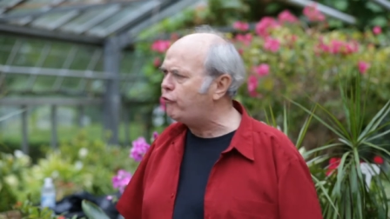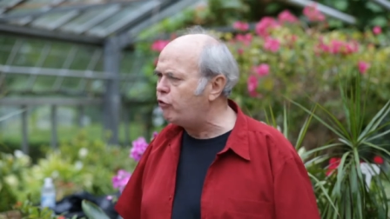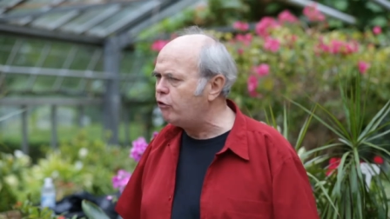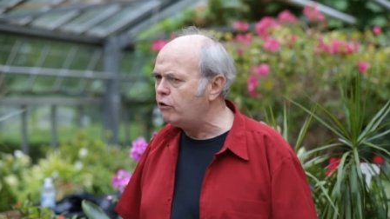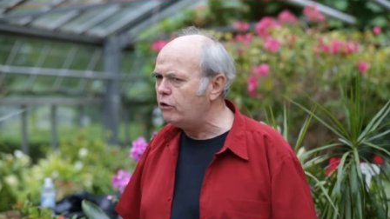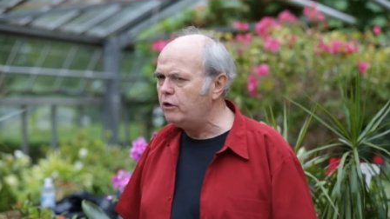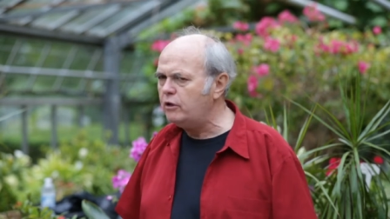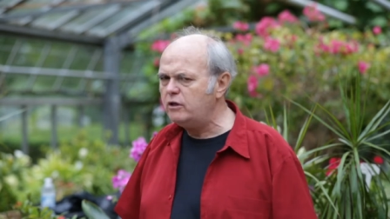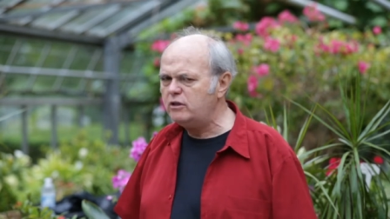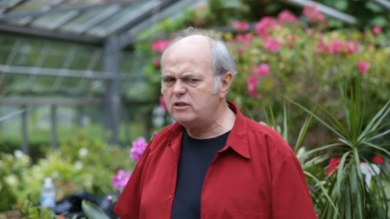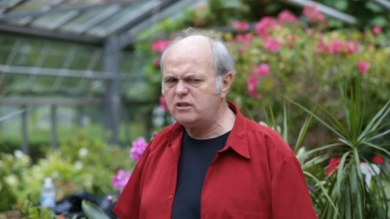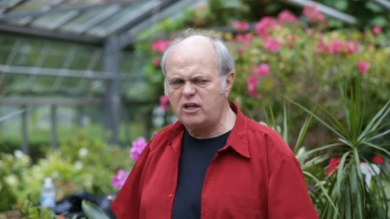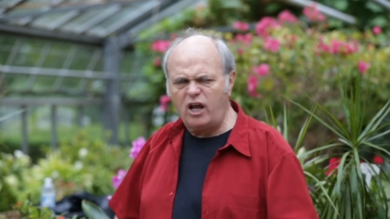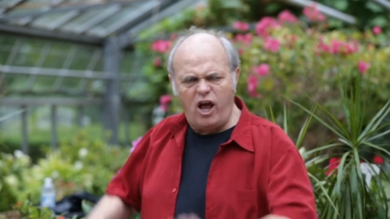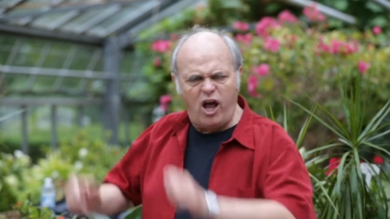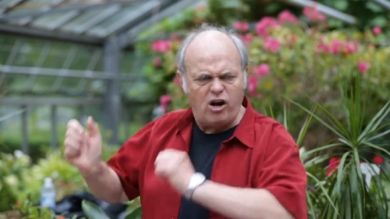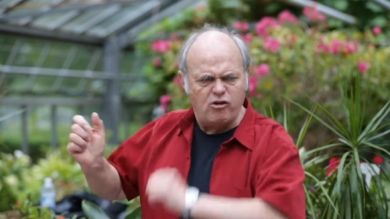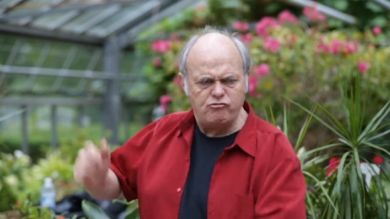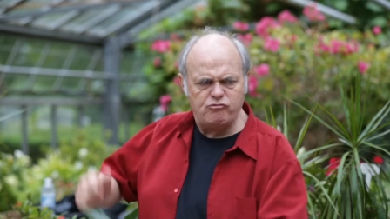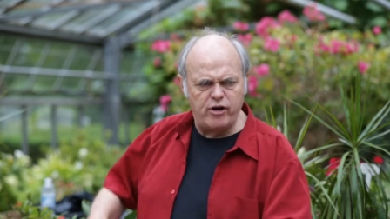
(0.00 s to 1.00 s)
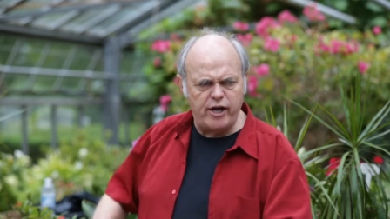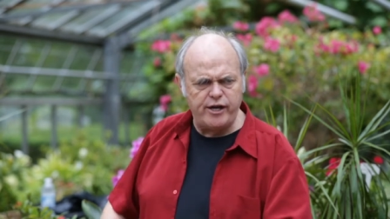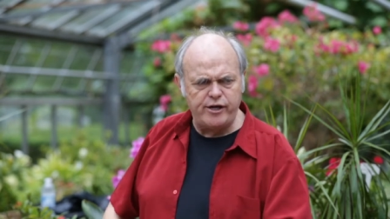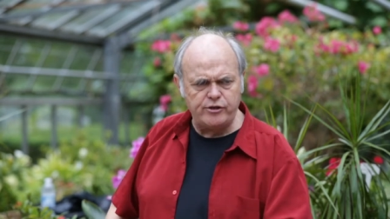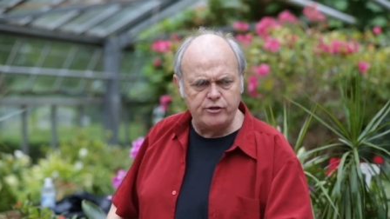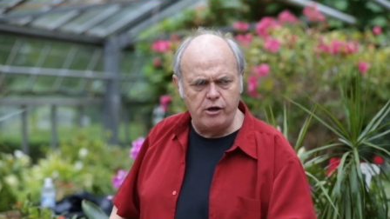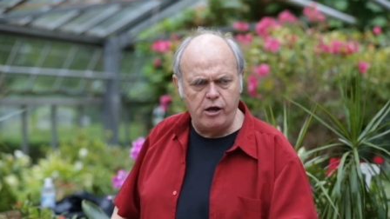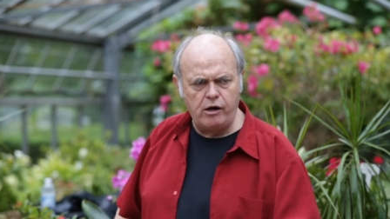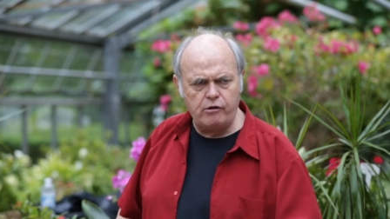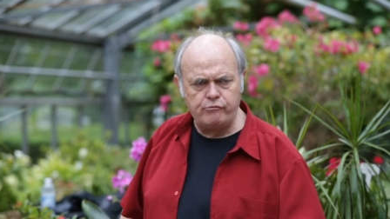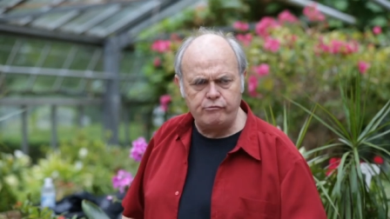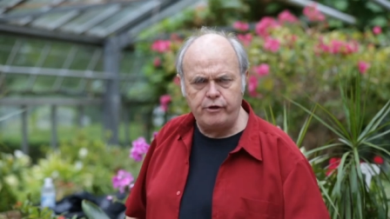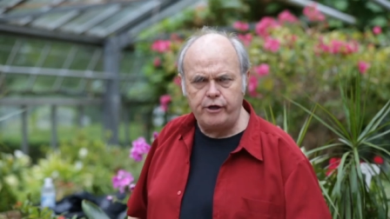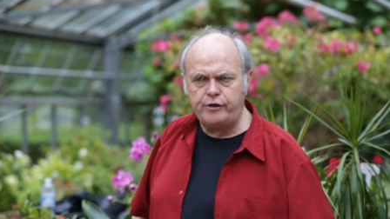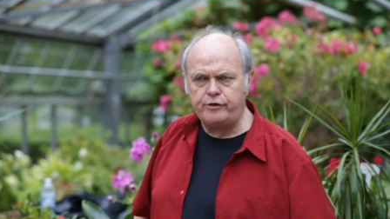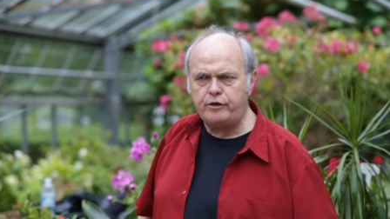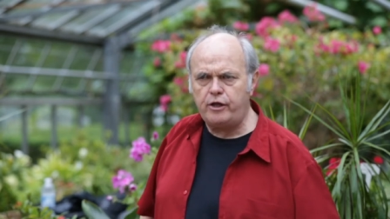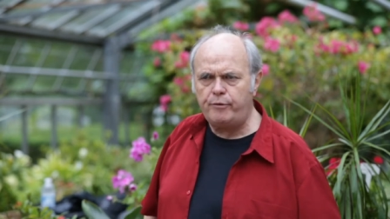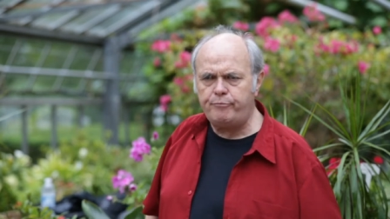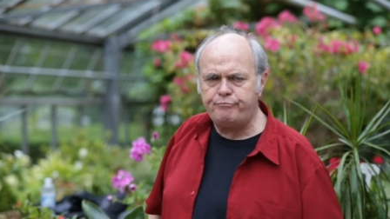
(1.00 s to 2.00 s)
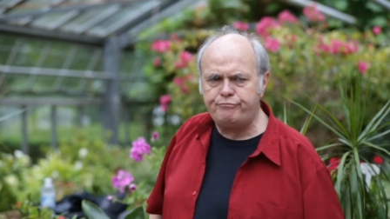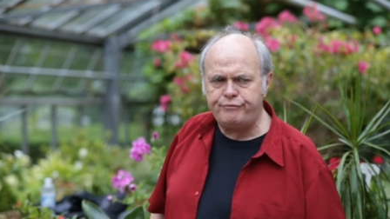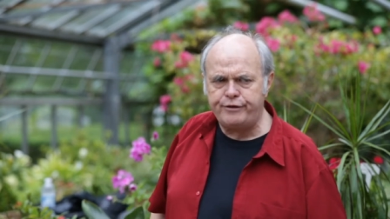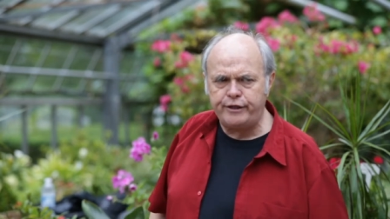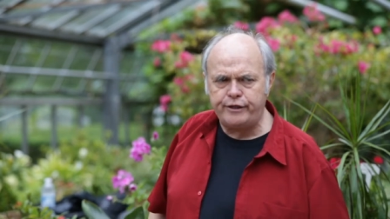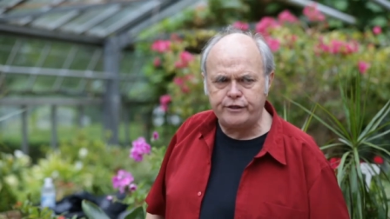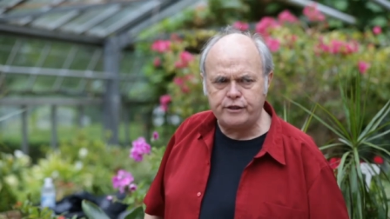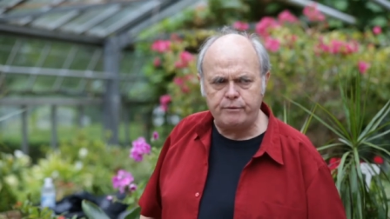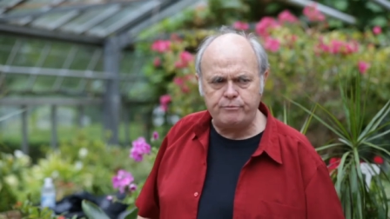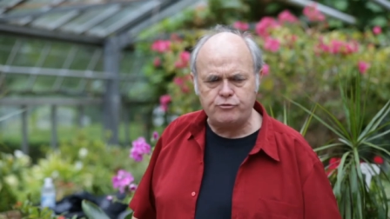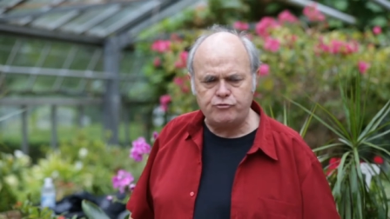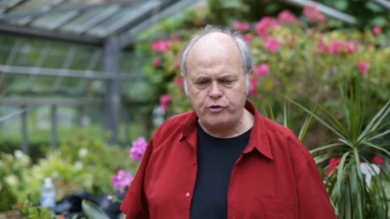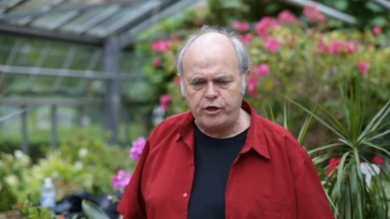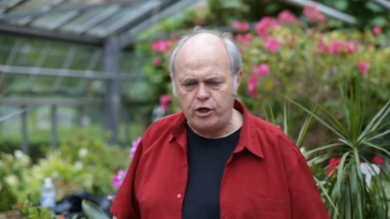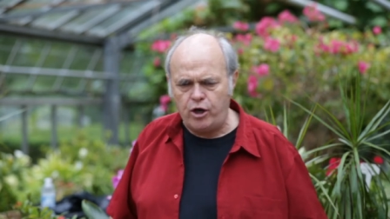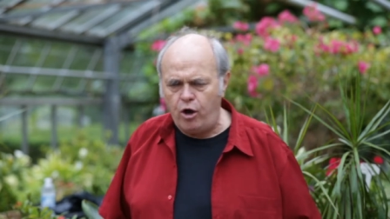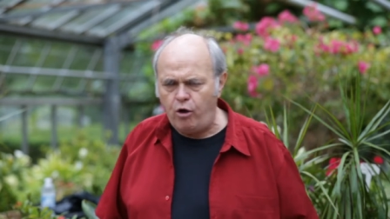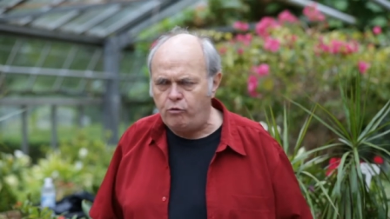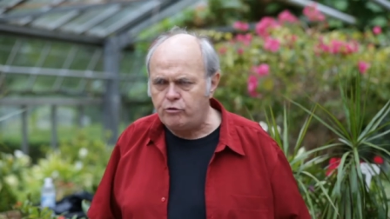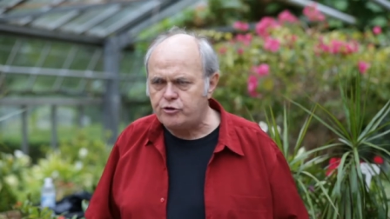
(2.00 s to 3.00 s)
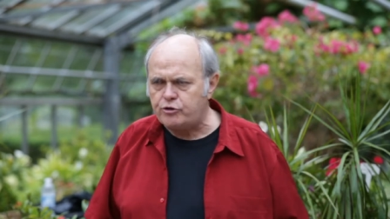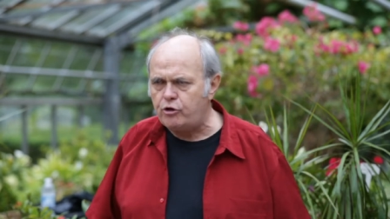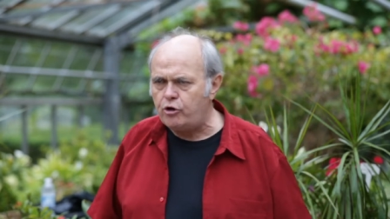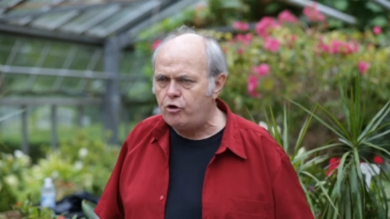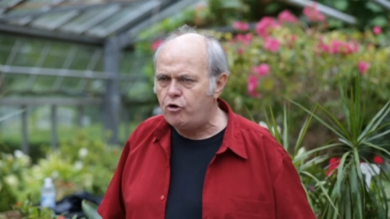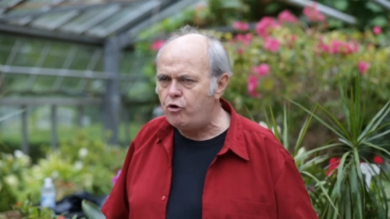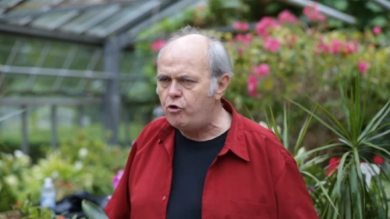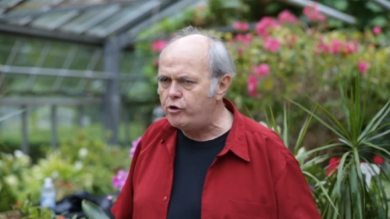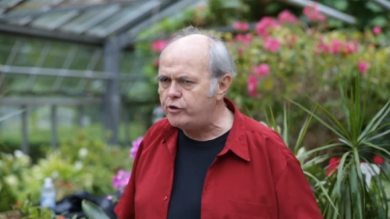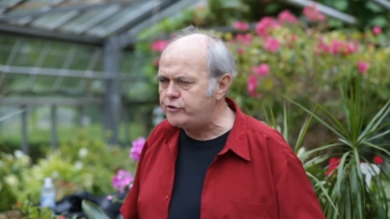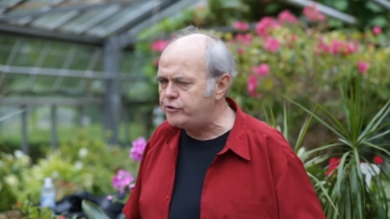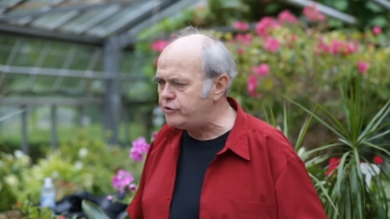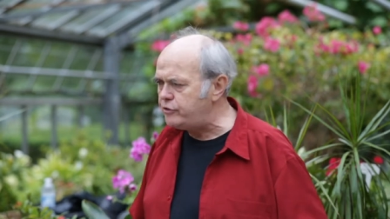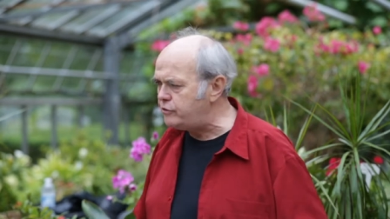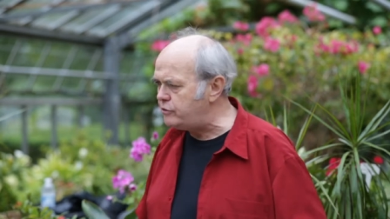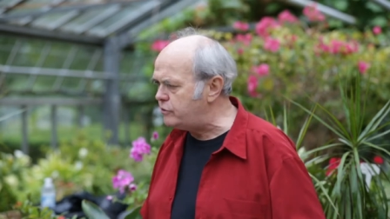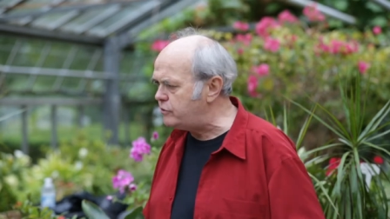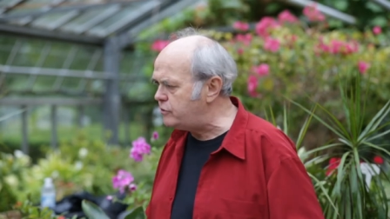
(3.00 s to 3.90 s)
All right, all right, I'll bring you some drink. Hold your horses.